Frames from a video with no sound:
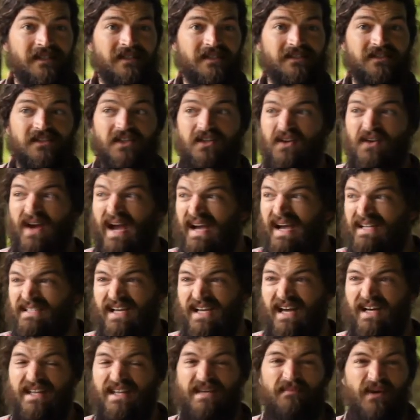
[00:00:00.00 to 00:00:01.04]
So you
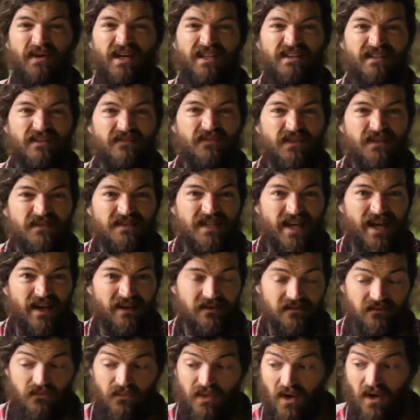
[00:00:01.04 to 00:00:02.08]
ask, how do they break their food down?
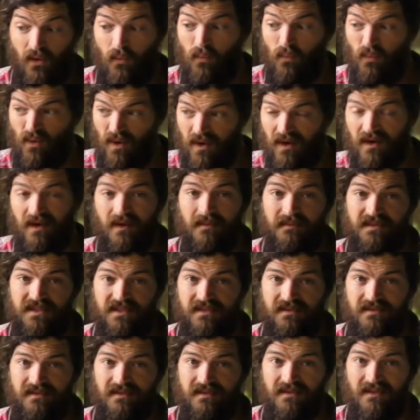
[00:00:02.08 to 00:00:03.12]
Well,
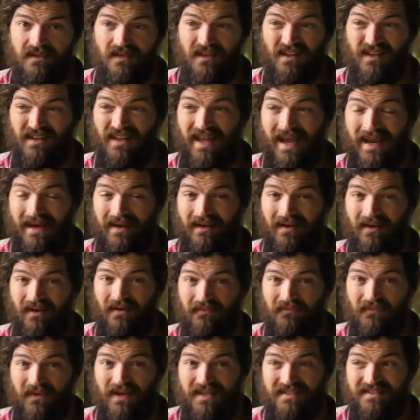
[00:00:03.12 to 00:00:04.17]
worms, like
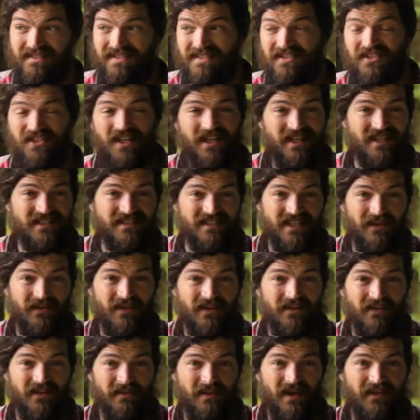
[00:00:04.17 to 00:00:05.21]
our friends the chickens that we
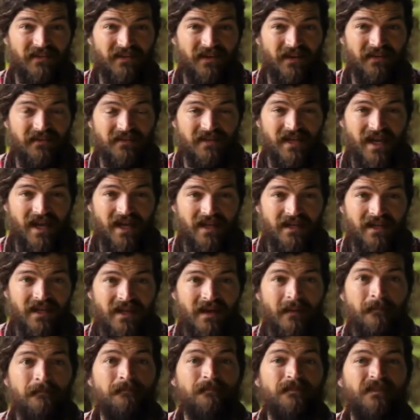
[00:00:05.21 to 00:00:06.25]
learned about the other day,
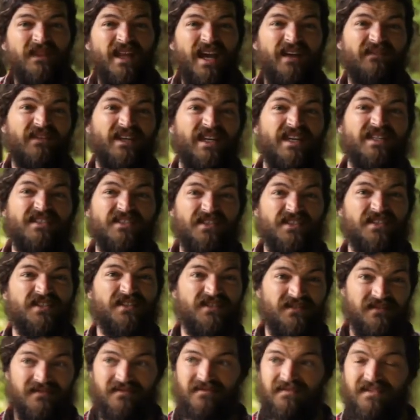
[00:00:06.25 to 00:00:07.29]
they have
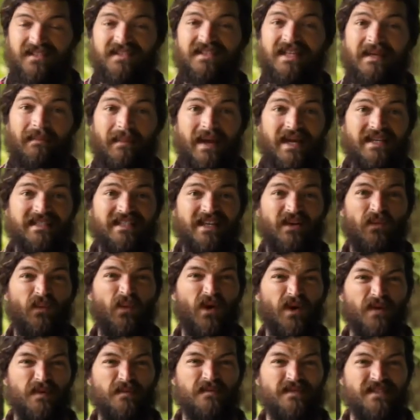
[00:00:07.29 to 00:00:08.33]
gizzards. Isn't that amazing?
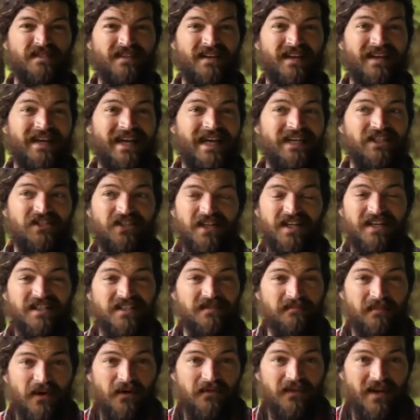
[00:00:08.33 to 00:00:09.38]
Worms and
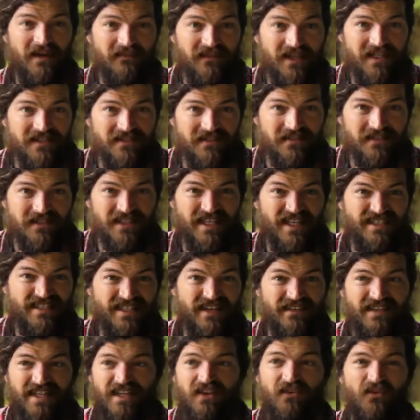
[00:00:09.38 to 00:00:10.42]
chickens both have gizzards. That's
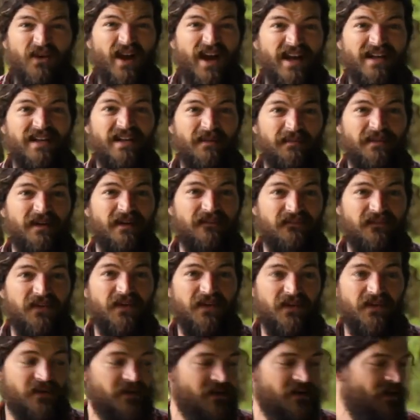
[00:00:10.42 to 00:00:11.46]
how they grind up their
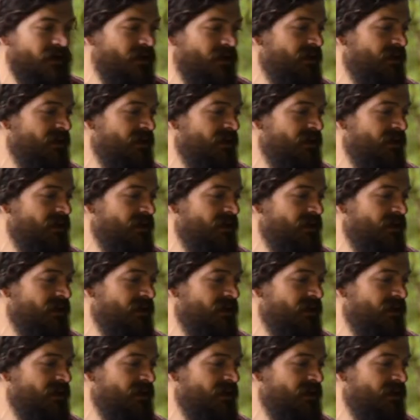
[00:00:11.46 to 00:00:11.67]
food.